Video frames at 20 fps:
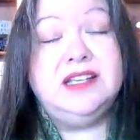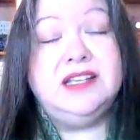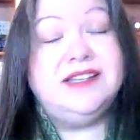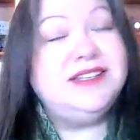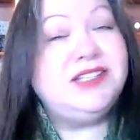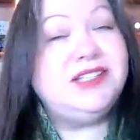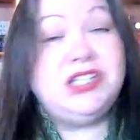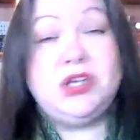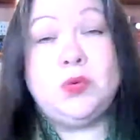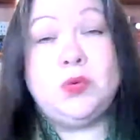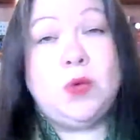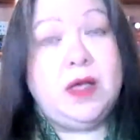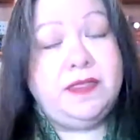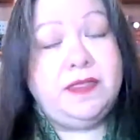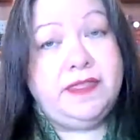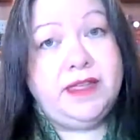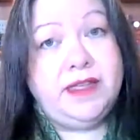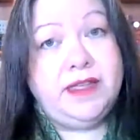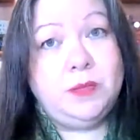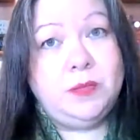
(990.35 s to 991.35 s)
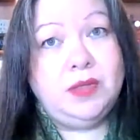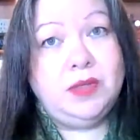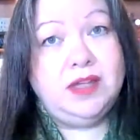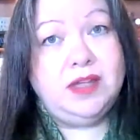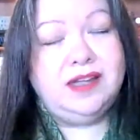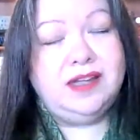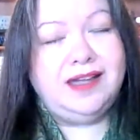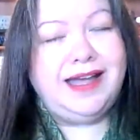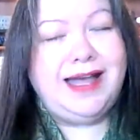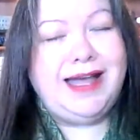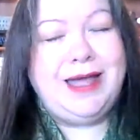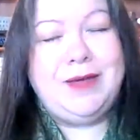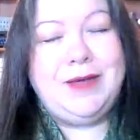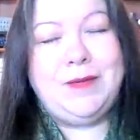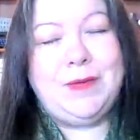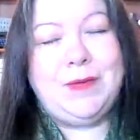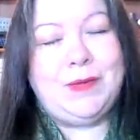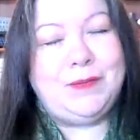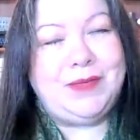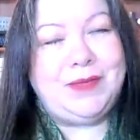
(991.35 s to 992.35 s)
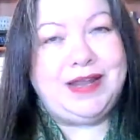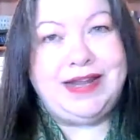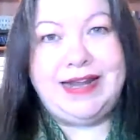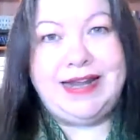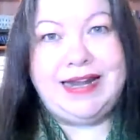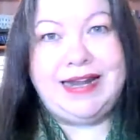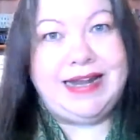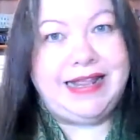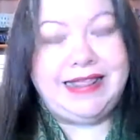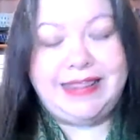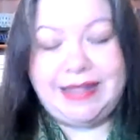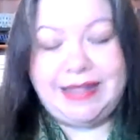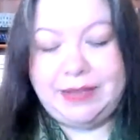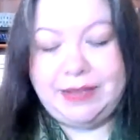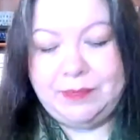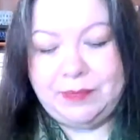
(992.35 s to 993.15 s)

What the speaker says: "Do you want them? I won't be needing them."